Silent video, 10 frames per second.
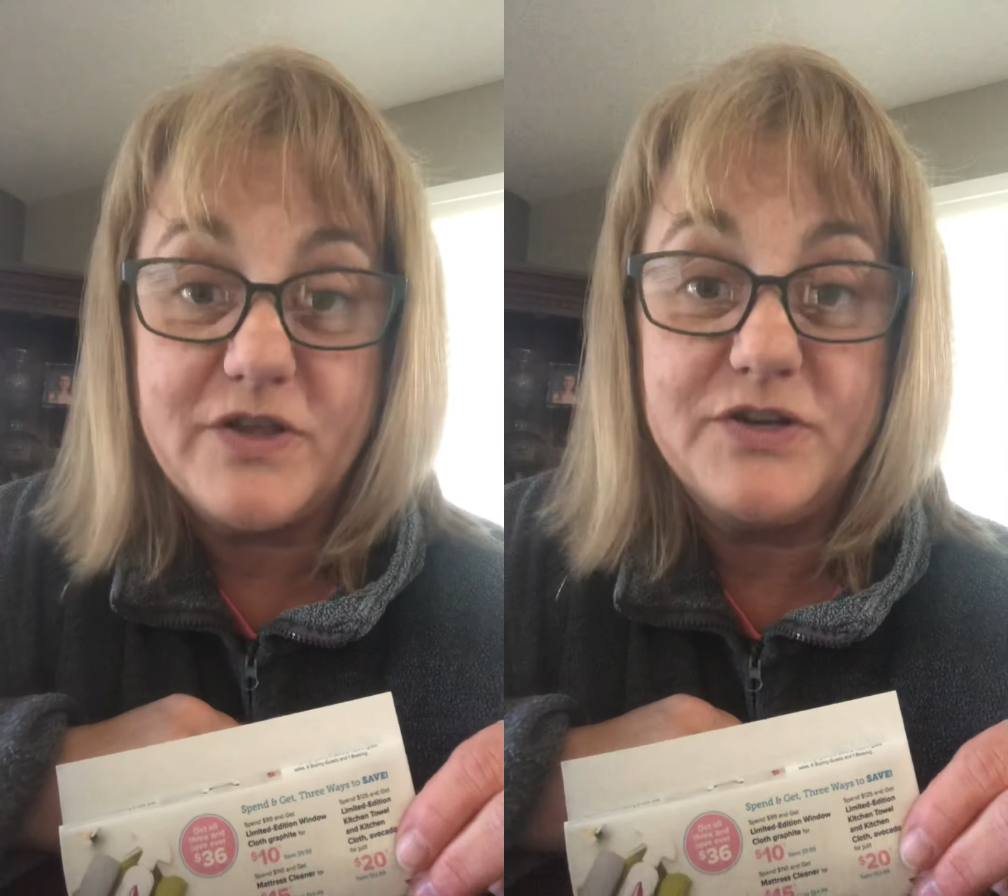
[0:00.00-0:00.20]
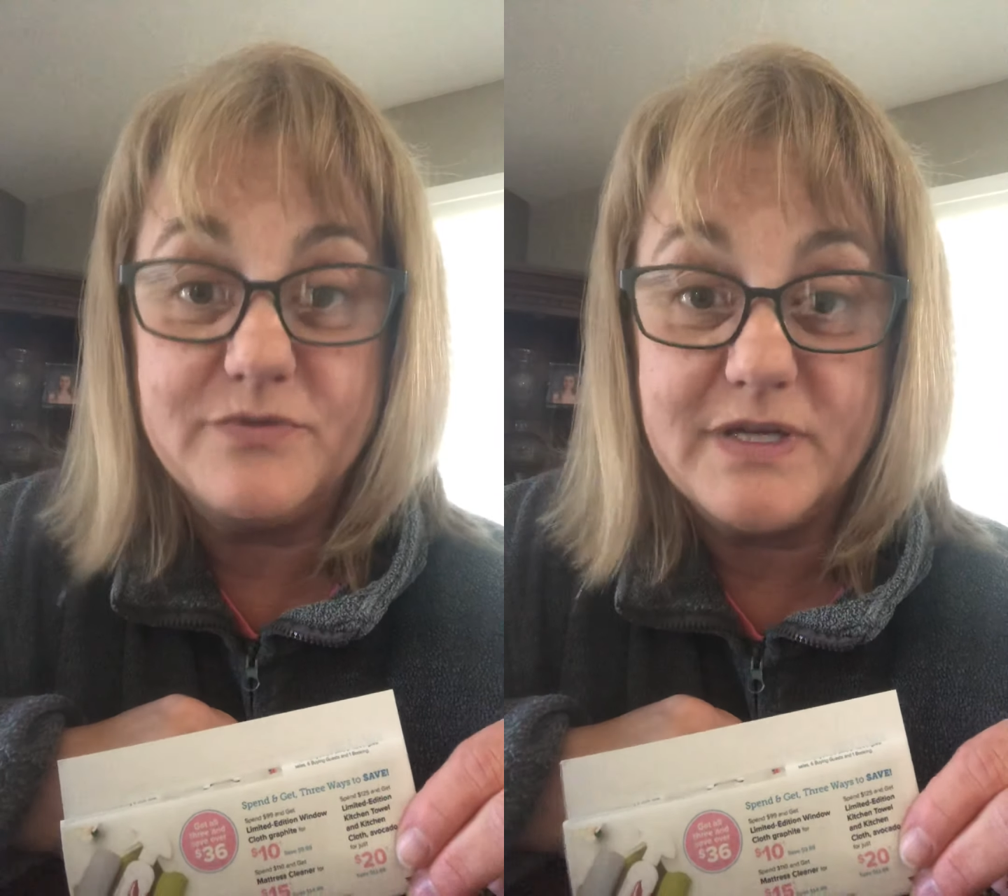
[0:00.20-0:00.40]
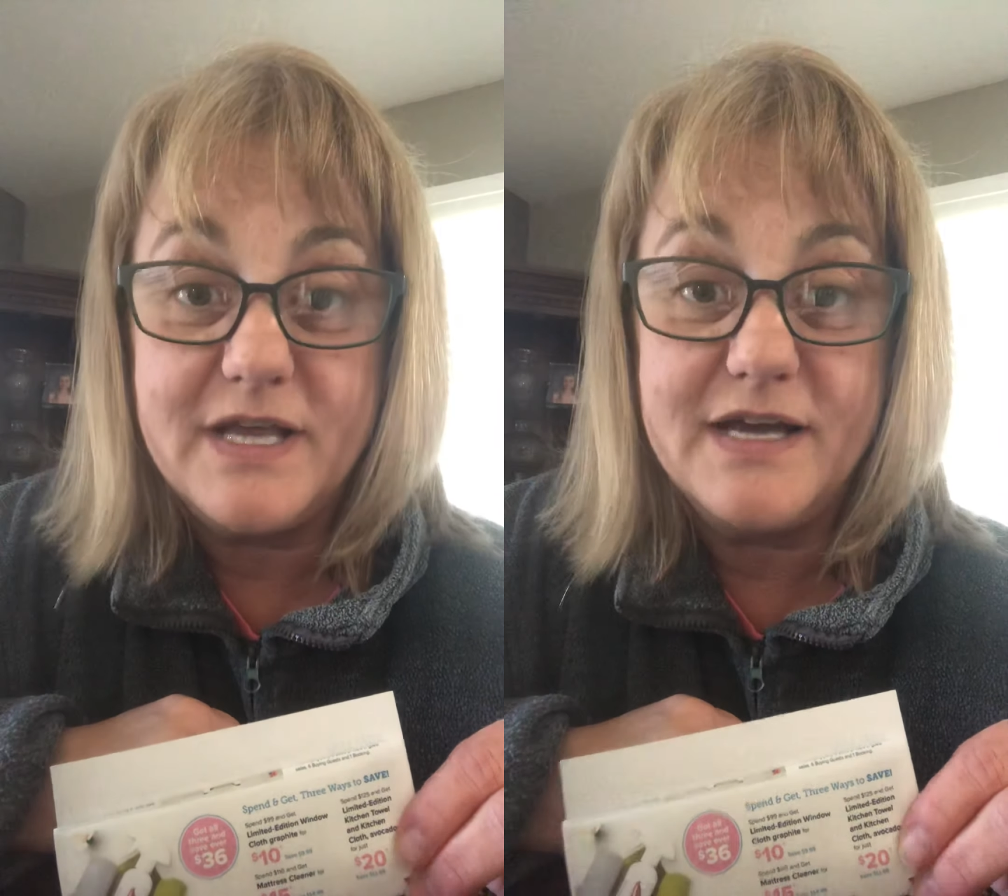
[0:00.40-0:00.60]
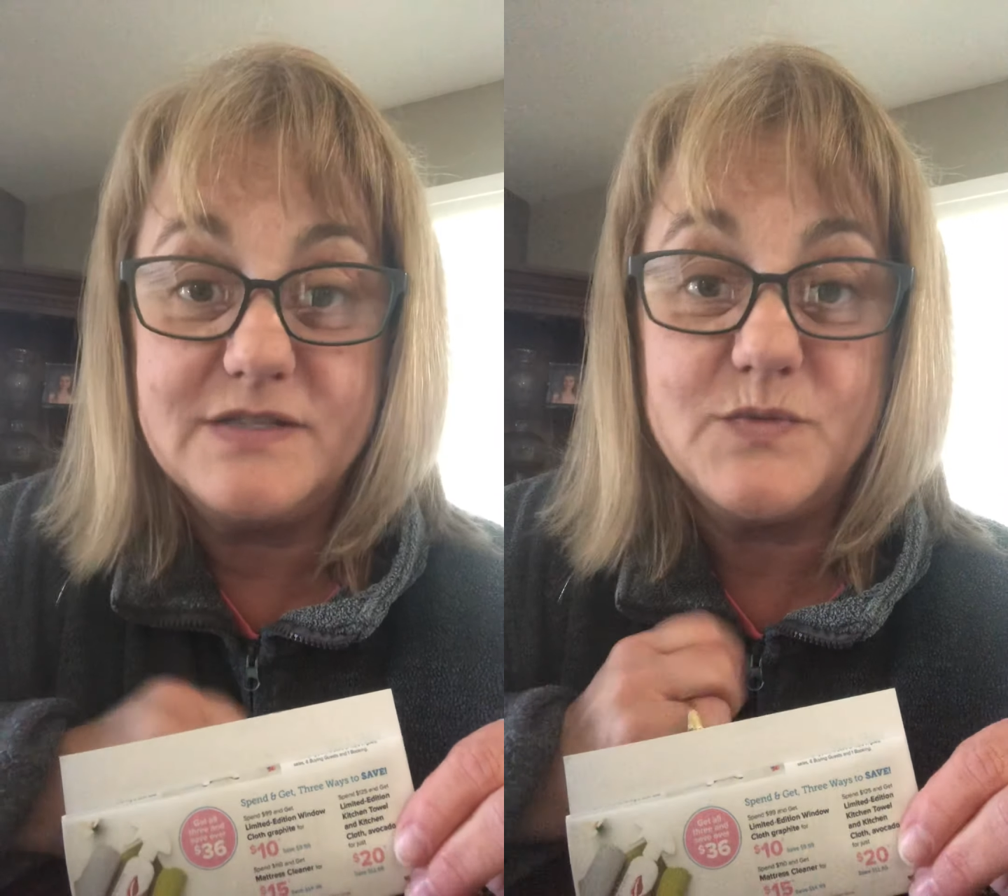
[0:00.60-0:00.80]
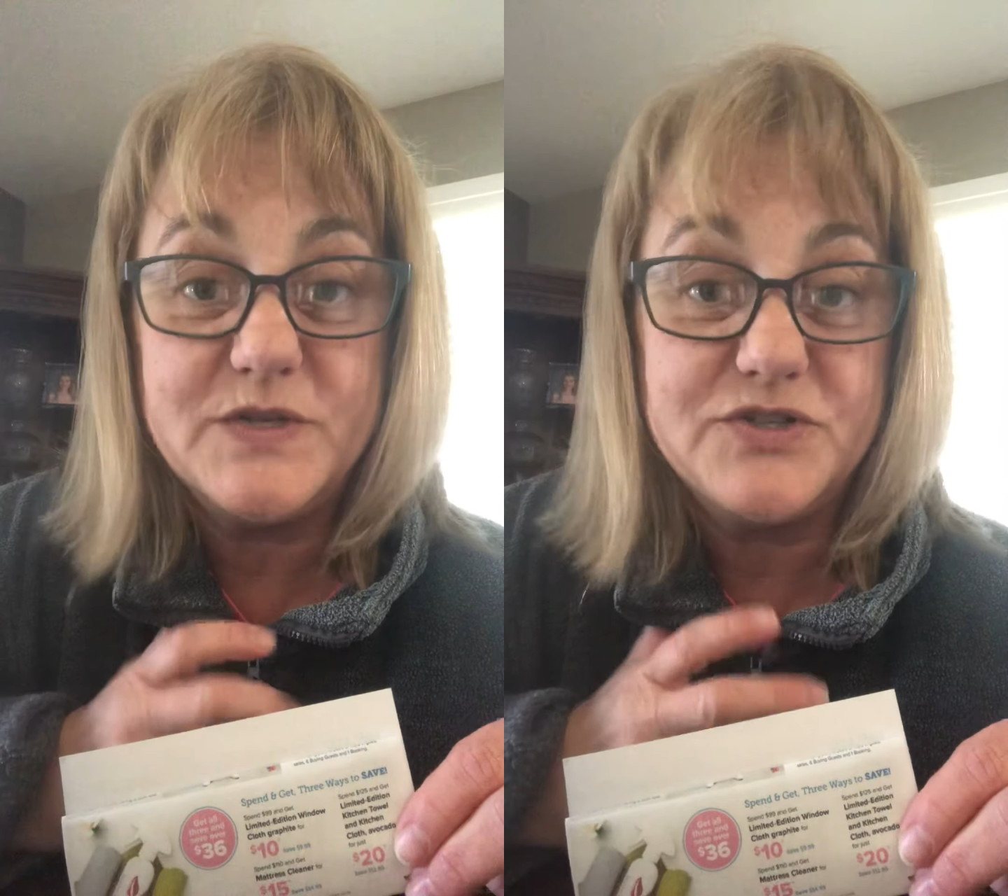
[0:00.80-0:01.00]
than you
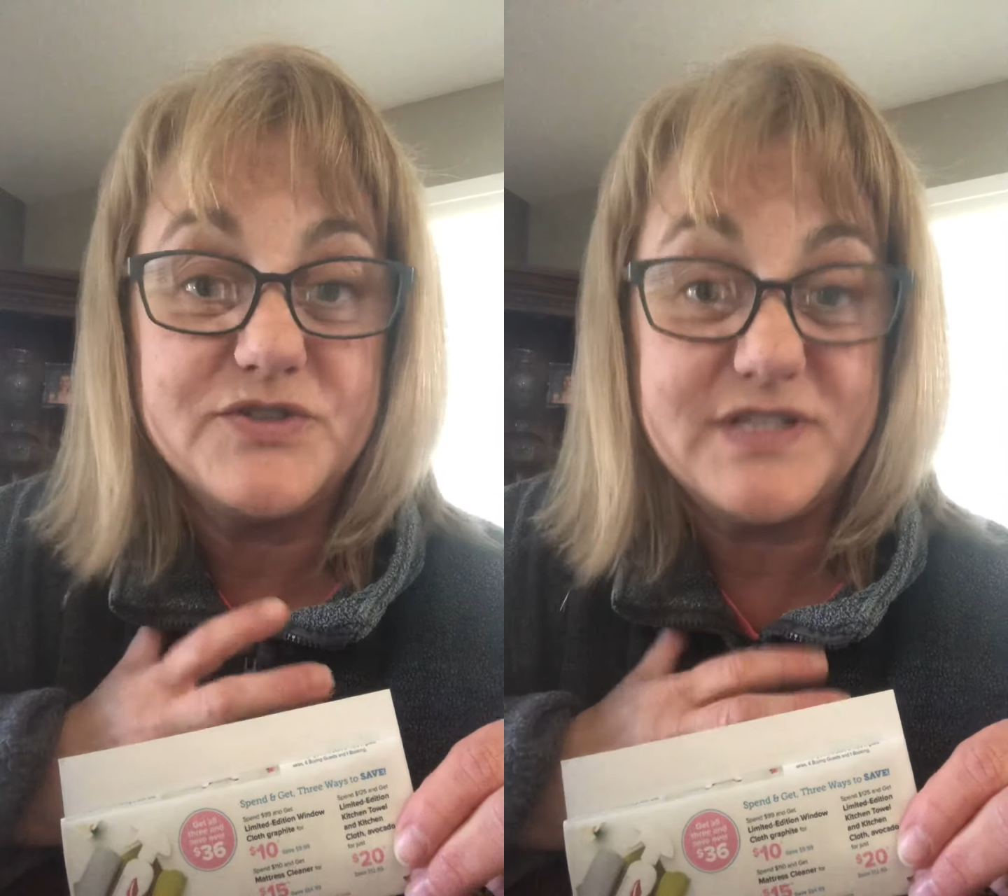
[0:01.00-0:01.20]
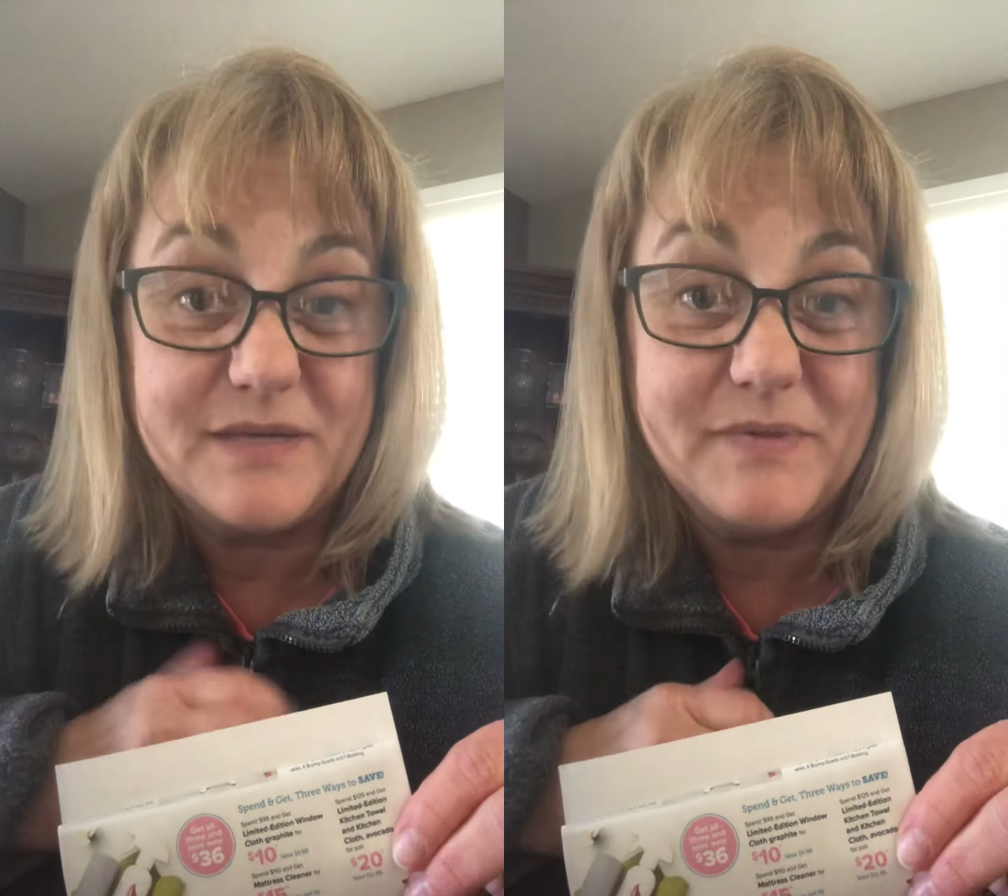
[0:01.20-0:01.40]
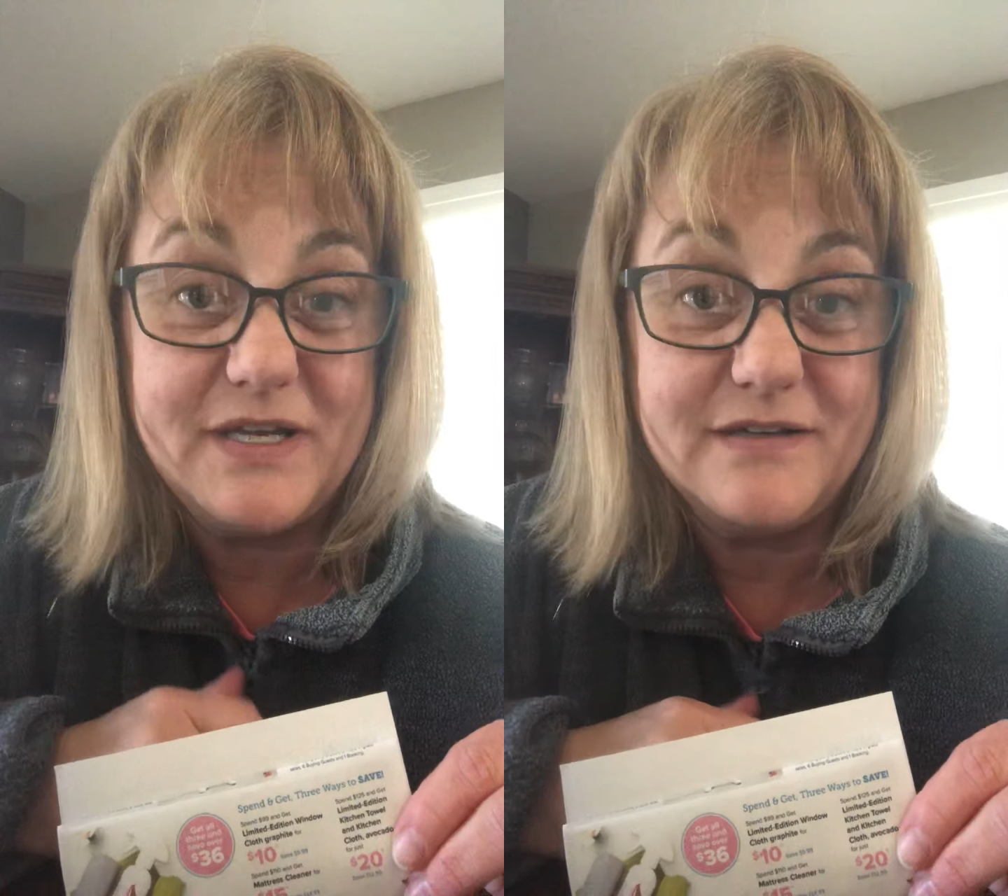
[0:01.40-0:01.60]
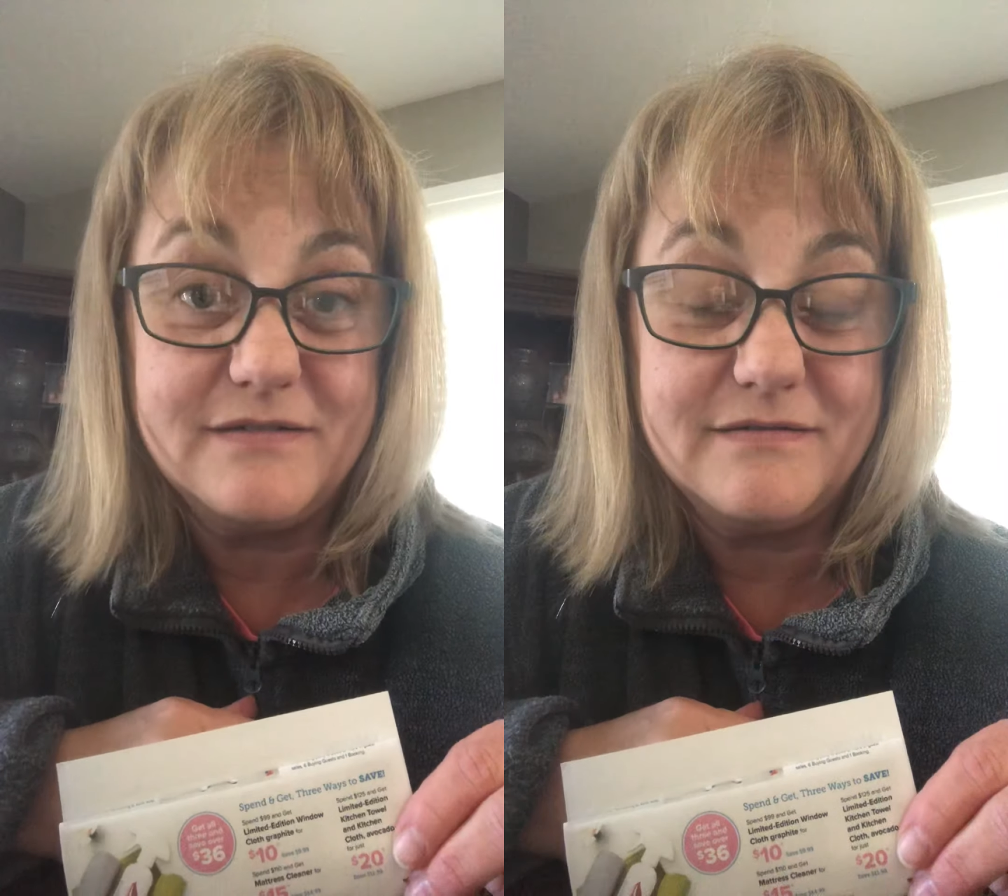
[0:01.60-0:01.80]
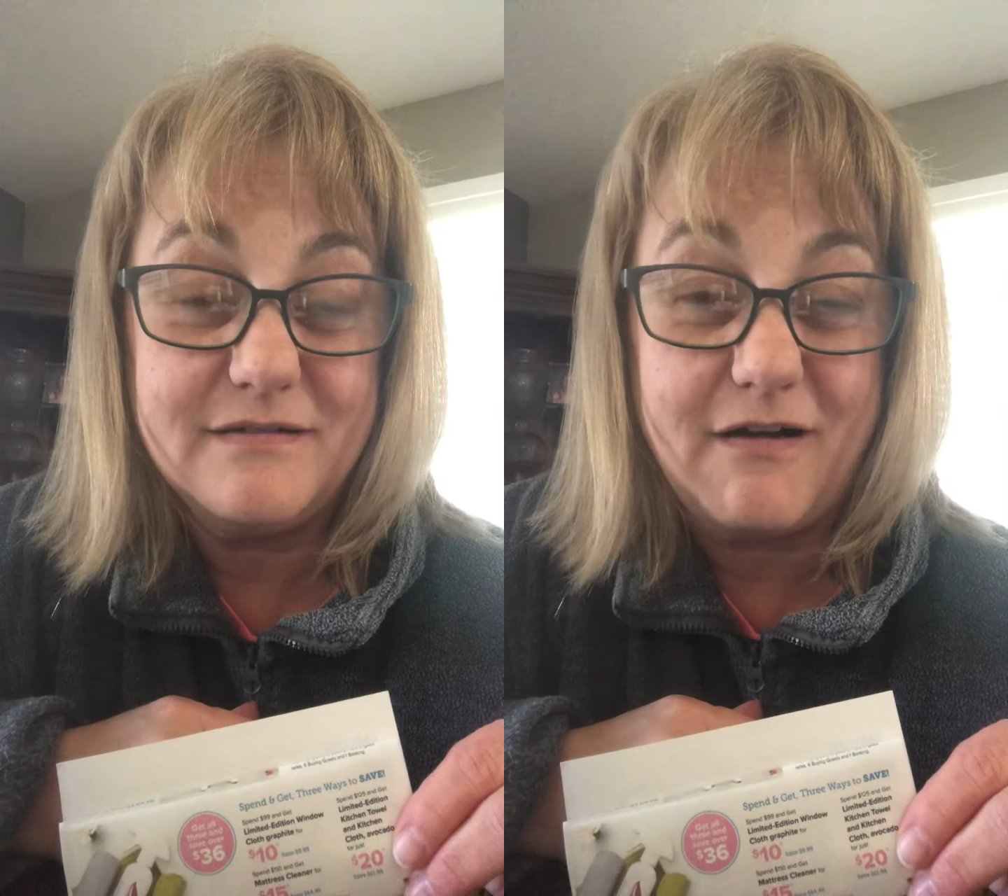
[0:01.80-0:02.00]
realize what you're sleeping